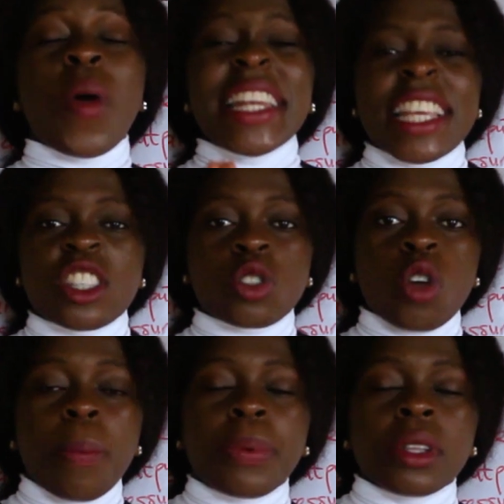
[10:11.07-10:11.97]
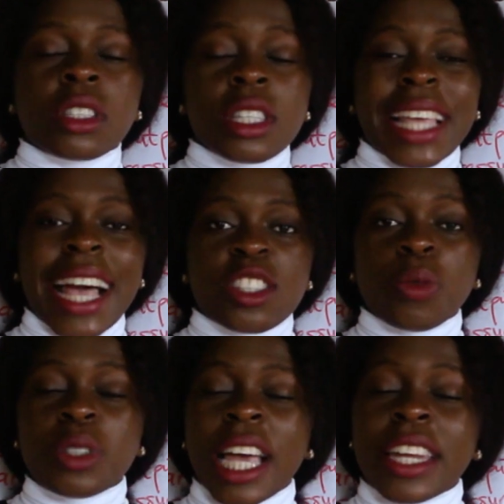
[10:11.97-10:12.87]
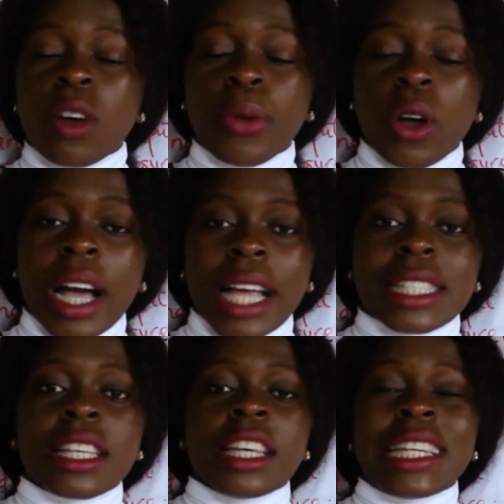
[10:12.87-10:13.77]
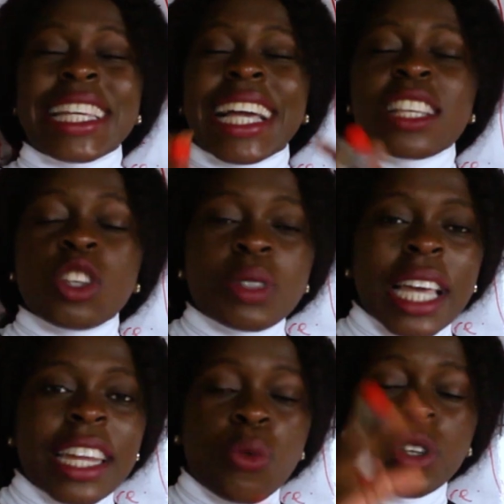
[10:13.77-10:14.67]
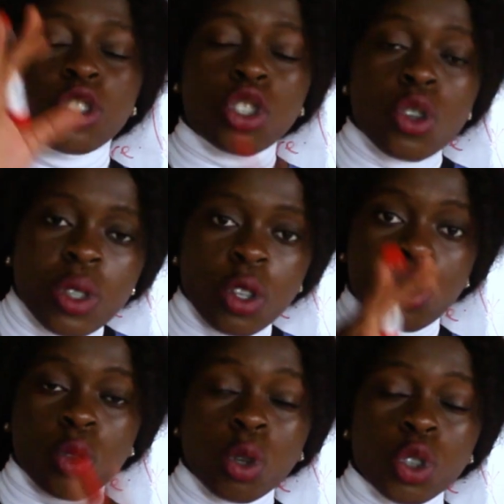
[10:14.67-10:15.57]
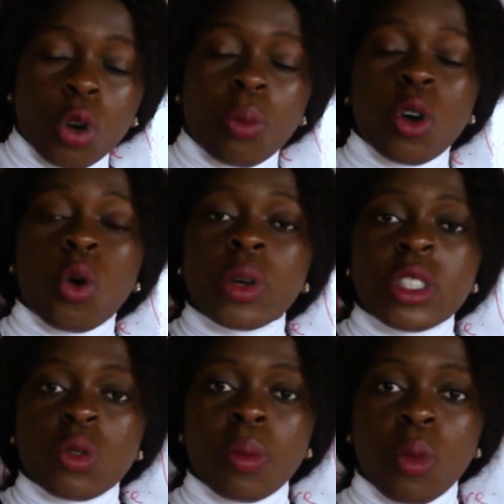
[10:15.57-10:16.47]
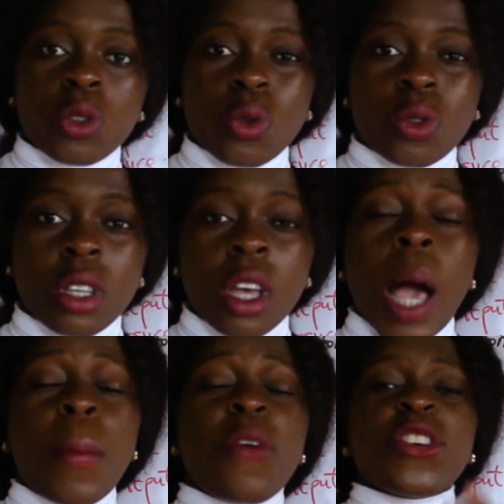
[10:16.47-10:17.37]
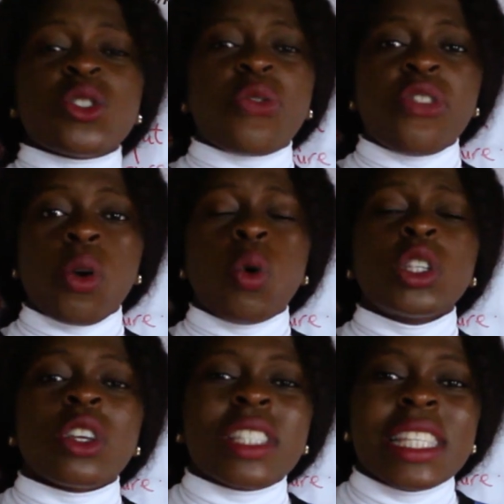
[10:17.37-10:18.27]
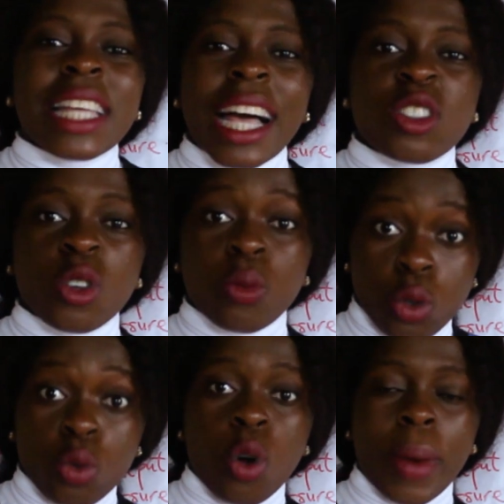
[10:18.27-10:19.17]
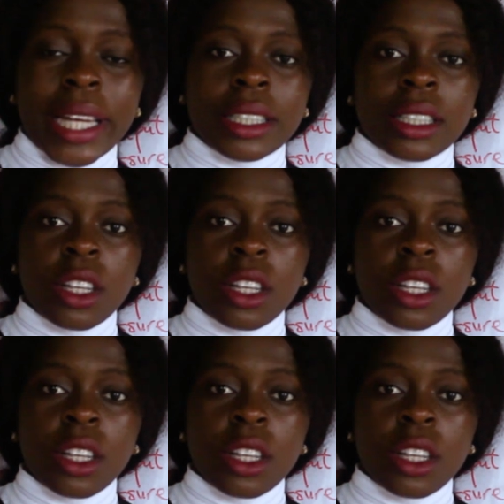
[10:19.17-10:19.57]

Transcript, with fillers: when they stop these calcium channel blockers, the calcium channel reduces the sodium going to the muscles. But first of all, what does this calcium do normally?